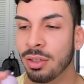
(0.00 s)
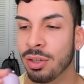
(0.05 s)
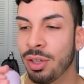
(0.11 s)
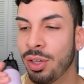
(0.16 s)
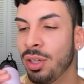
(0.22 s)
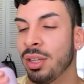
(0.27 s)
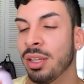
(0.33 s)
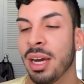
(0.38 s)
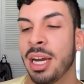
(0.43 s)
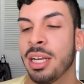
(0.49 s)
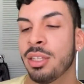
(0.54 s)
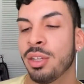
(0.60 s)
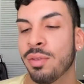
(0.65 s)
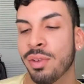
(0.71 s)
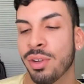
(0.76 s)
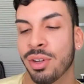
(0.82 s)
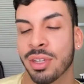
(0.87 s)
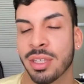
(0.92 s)
glides
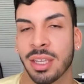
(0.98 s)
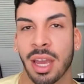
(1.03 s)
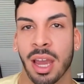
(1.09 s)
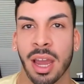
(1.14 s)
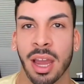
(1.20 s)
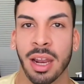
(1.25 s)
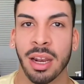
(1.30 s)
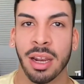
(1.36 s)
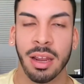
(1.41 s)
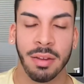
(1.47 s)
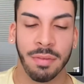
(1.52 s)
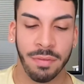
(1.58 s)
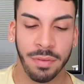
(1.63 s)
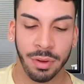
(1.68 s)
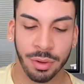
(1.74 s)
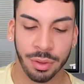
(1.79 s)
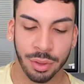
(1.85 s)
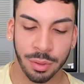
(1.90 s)
over your skin. It
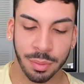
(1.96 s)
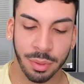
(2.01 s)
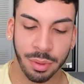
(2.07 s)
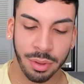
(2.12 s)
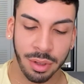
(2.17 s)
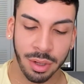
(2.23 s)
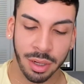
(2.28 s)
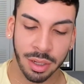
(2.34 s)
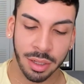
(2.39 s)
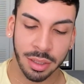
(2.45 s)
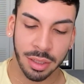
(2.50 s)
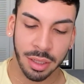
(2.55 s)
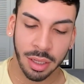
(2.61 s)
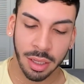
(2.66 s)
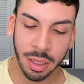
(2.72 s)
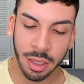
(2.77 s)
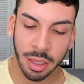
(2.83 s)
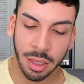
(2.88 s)
fills your pores.
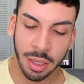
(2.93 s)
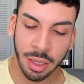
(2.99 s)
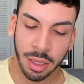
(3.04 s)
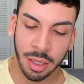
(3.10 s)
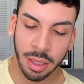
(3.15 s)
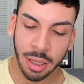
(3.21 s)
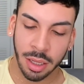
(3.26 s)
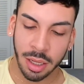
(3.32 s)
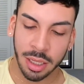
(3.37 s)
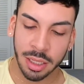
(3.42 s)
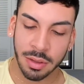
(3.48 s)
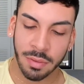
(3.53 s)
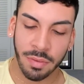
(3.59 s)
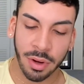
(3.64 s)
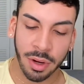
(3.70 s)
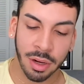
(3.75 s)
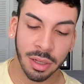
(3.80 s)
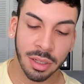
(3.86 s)
It's
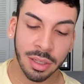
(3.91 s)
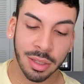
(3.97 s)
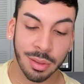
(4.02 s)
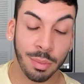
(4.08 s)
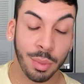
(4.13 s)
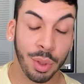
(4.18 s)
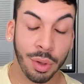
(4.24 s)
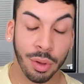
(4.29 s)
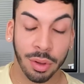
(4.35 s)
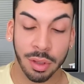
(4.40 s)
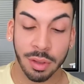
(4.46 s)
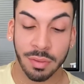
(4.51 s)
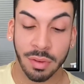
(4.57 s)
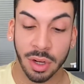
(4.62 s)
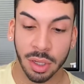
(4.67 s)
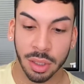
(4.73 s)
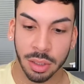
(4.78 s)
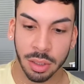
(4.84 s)
very smooth. It's
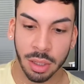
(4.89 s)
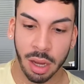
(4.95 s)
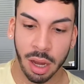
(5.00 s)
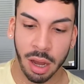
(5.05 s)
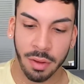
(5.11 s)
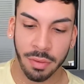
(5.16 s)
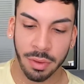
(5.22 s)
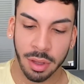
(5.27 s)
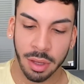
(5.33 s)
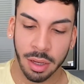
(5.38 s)
very soft.